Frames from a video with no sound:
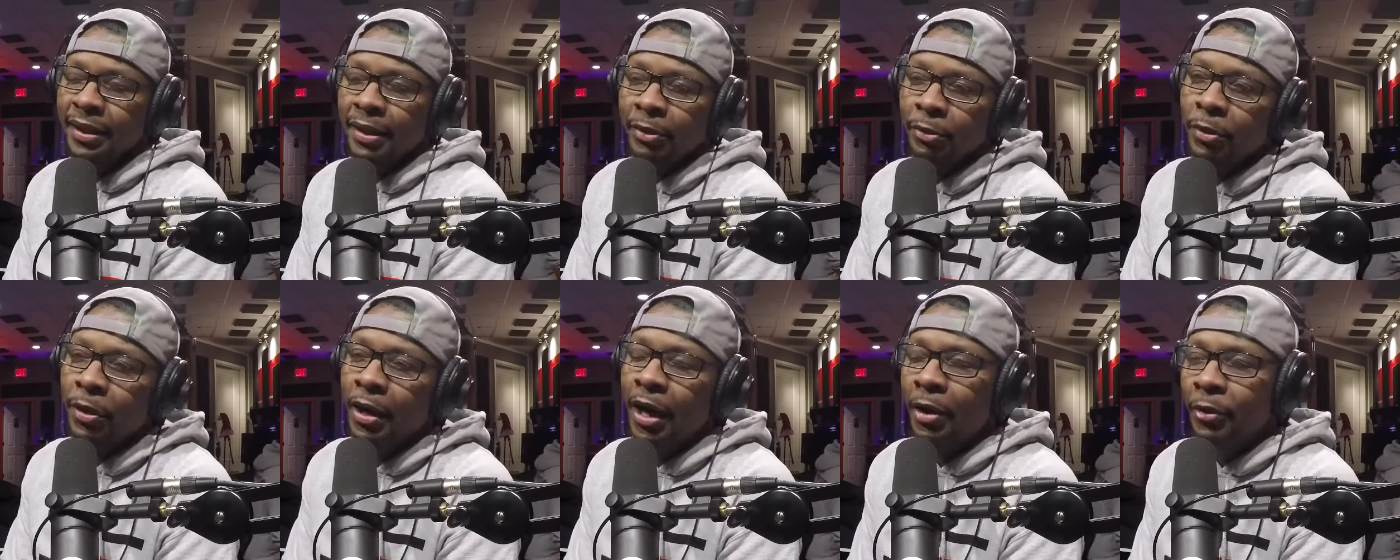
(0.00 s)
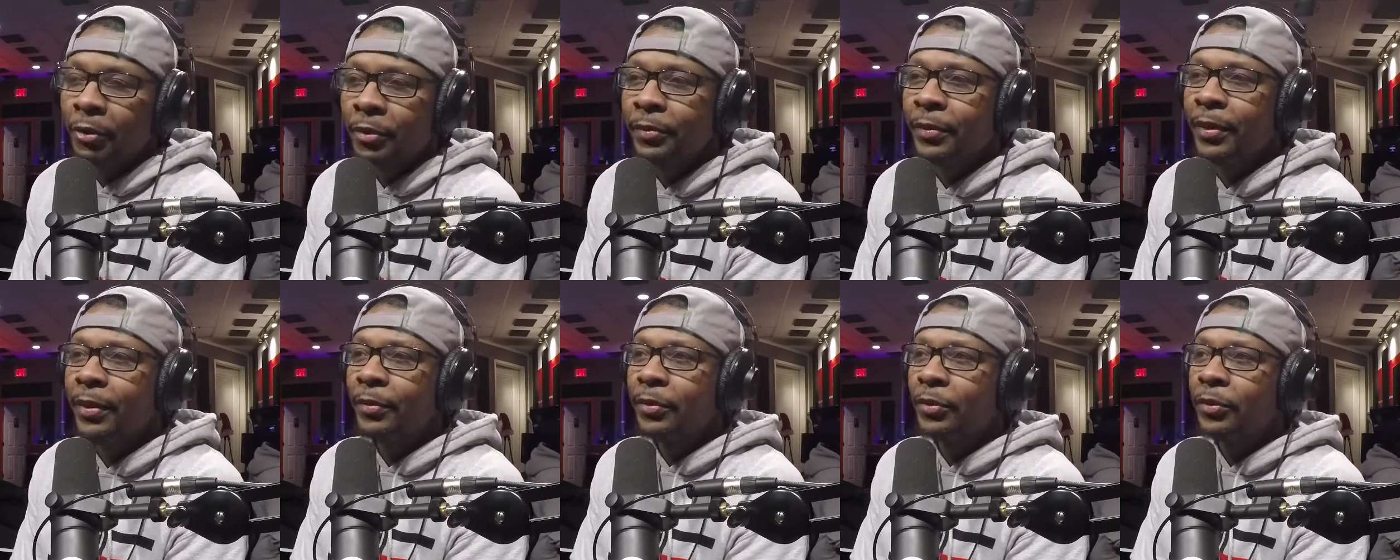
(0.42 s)
well, I
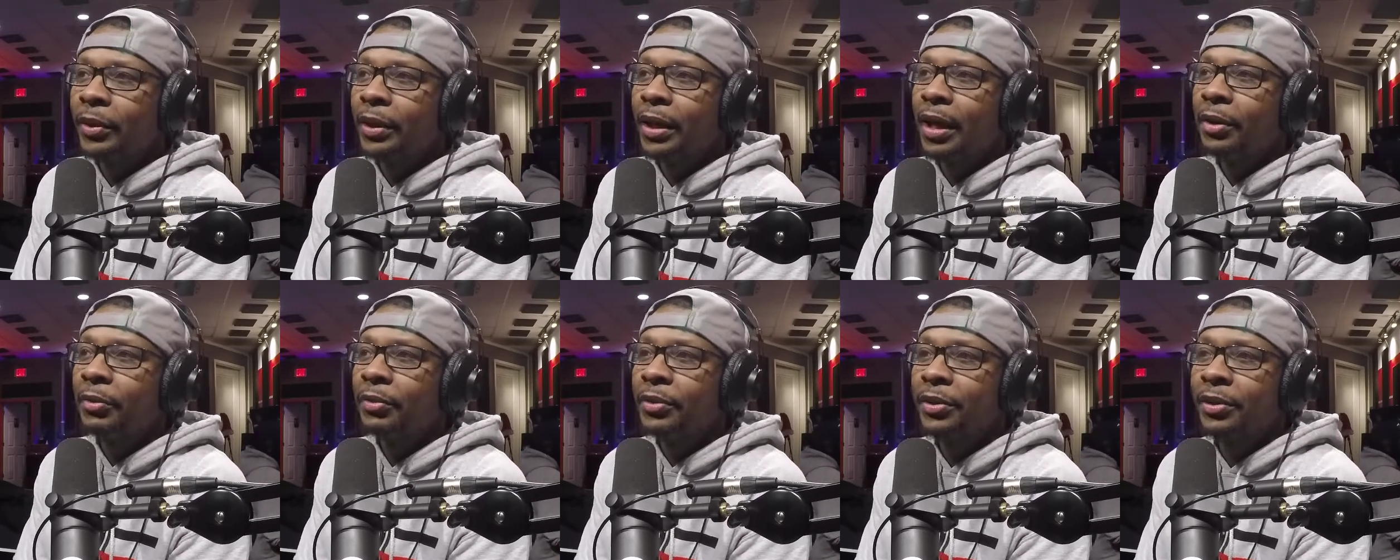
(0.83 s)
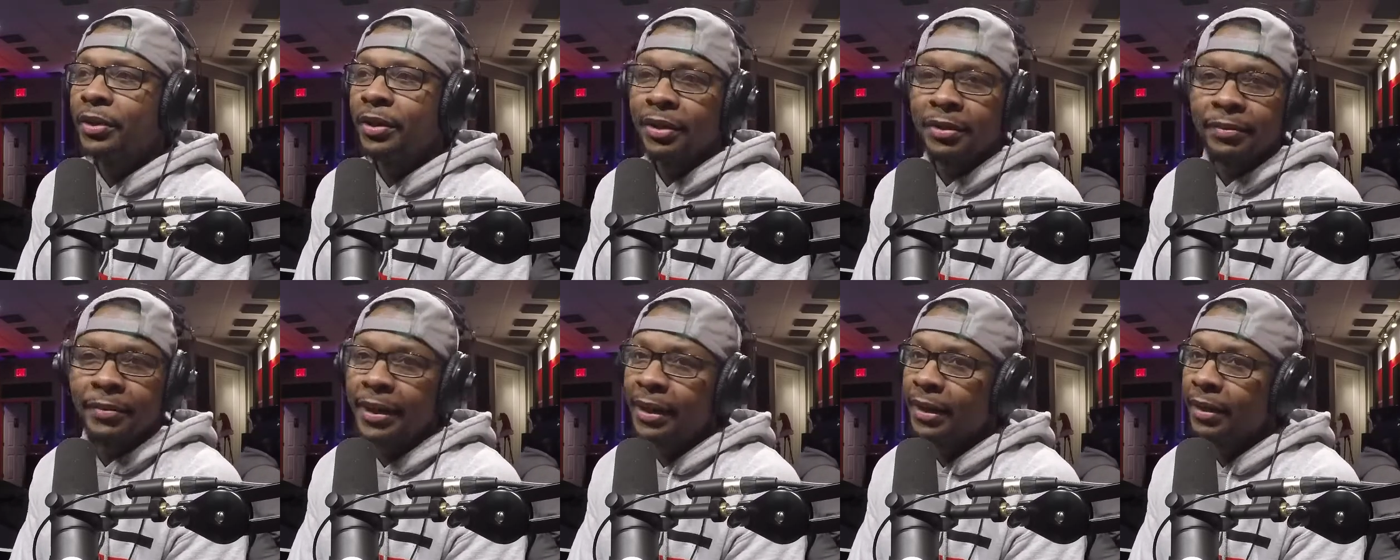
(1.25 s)
remember when I was
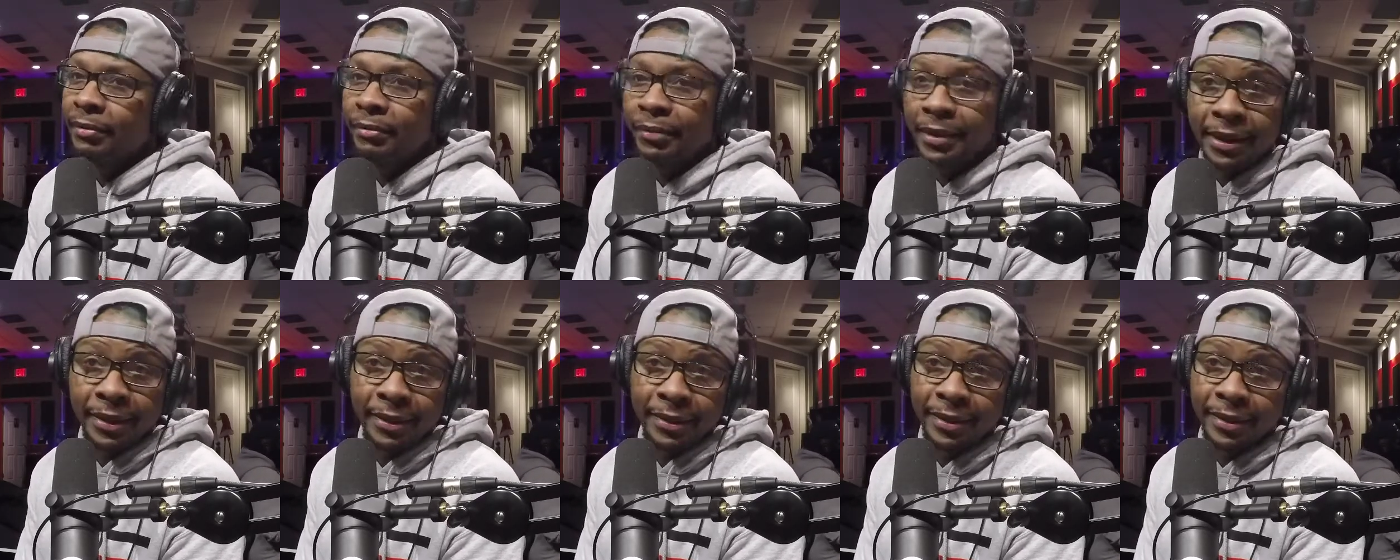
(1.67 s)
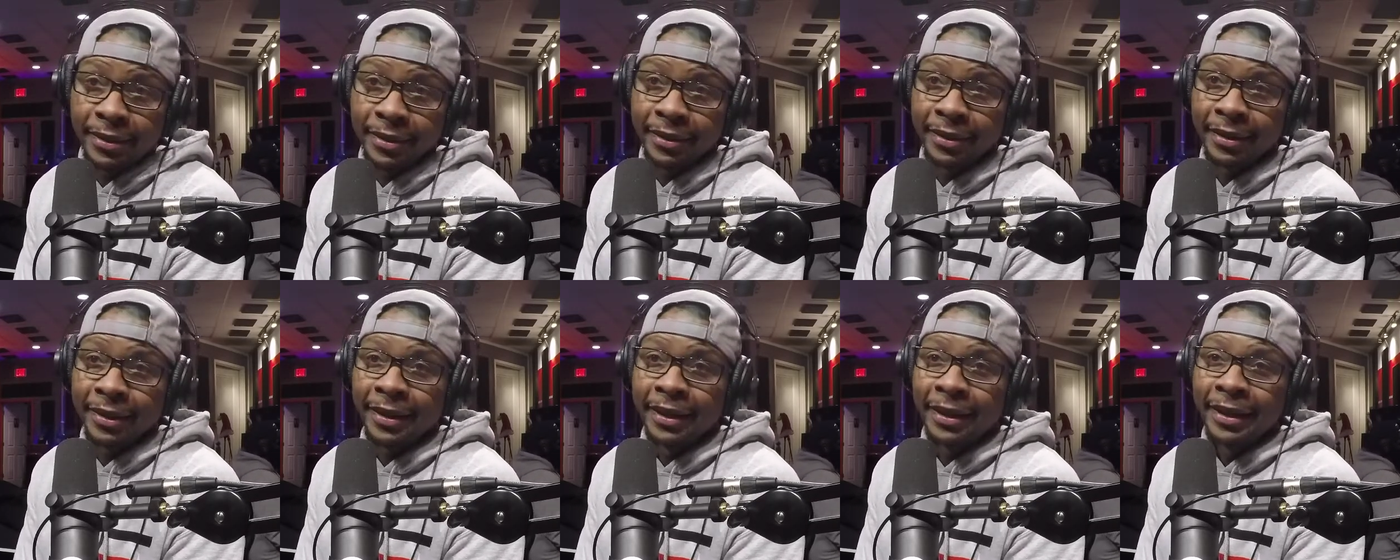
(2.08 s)
just making beats,
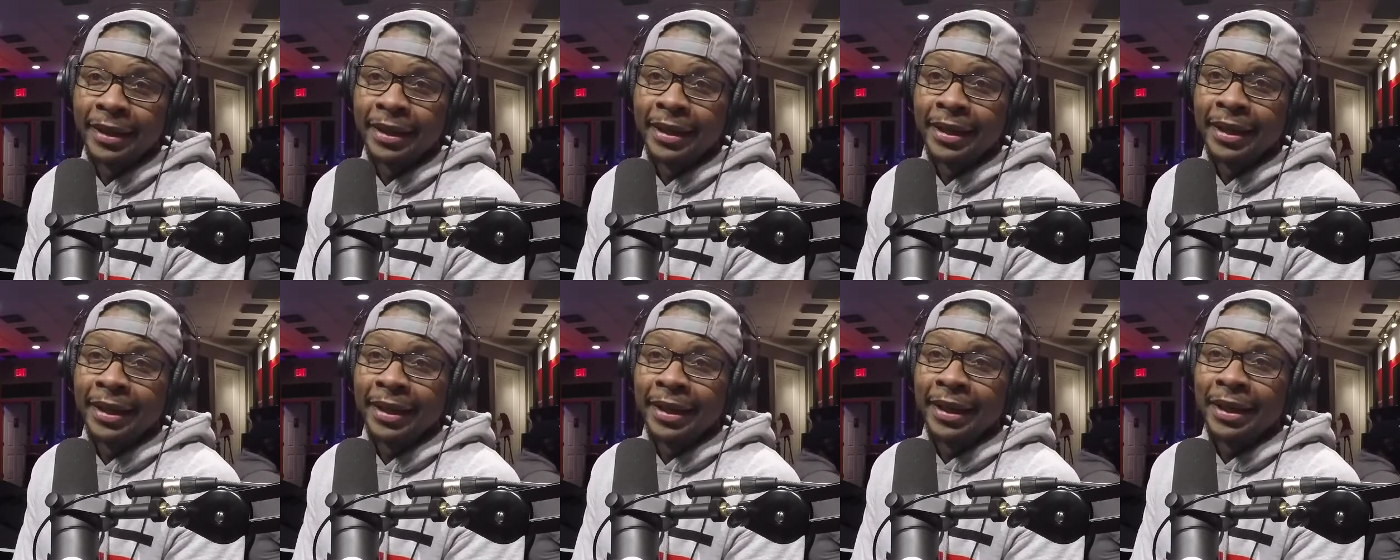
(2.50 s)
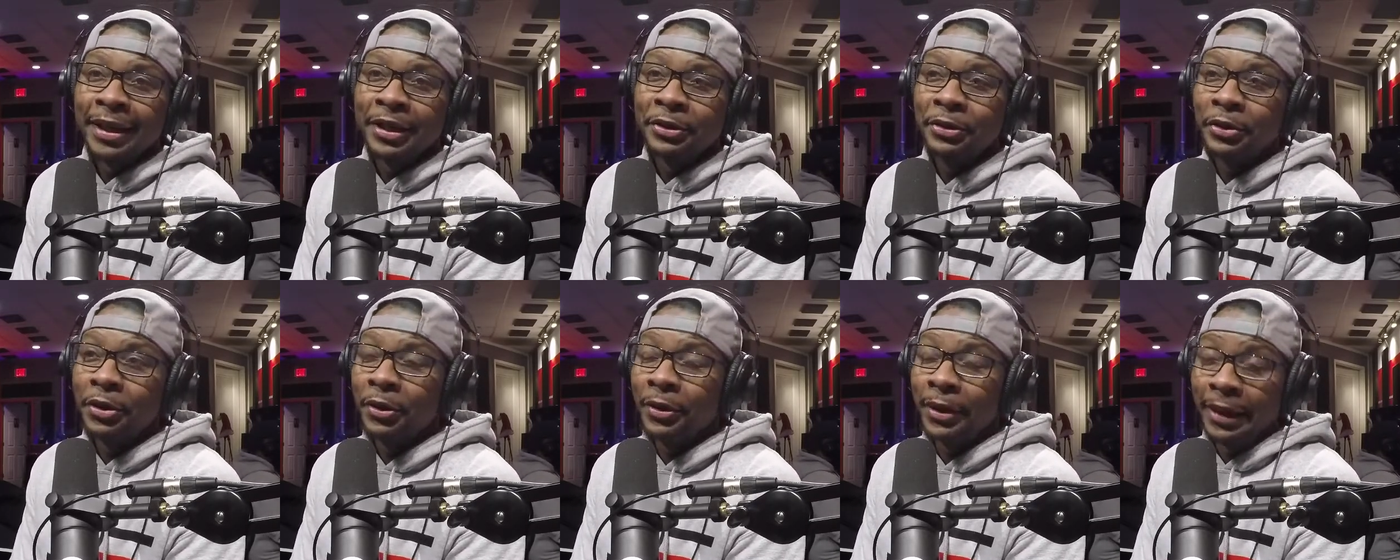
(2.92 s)

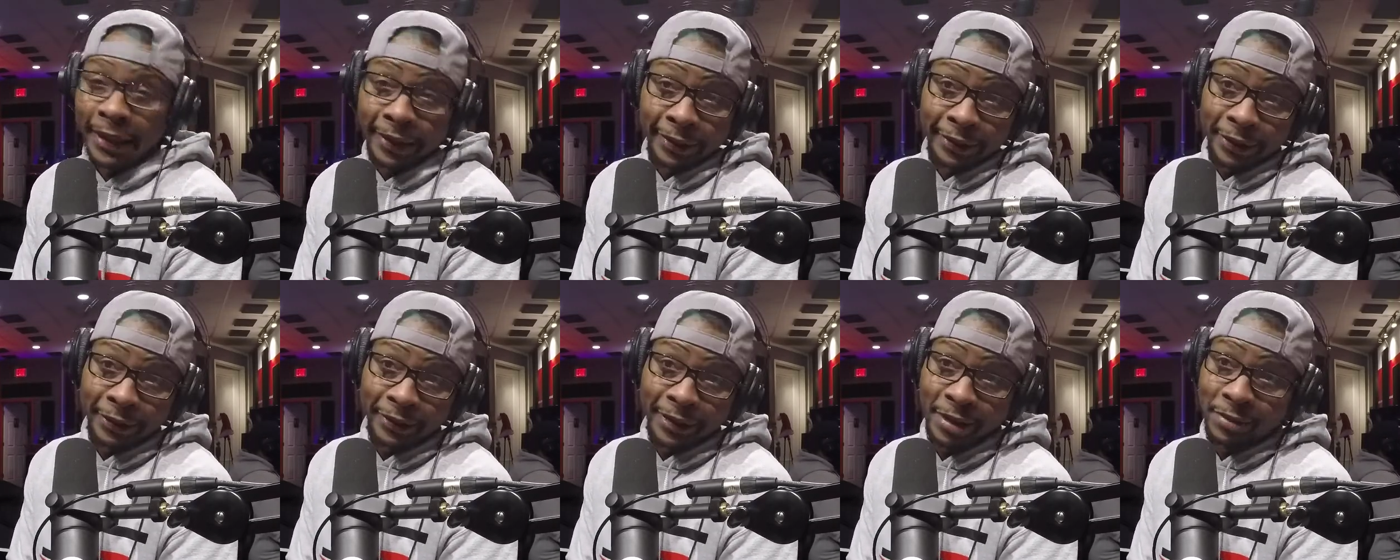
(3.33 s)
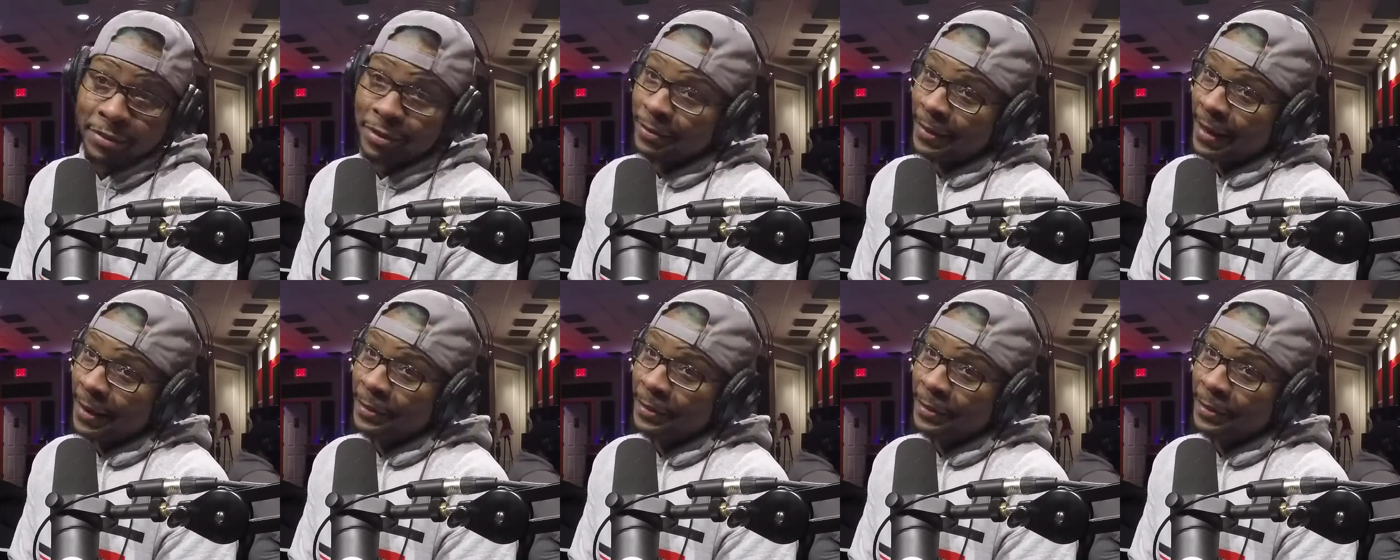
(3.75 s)
you know, and I thought that was my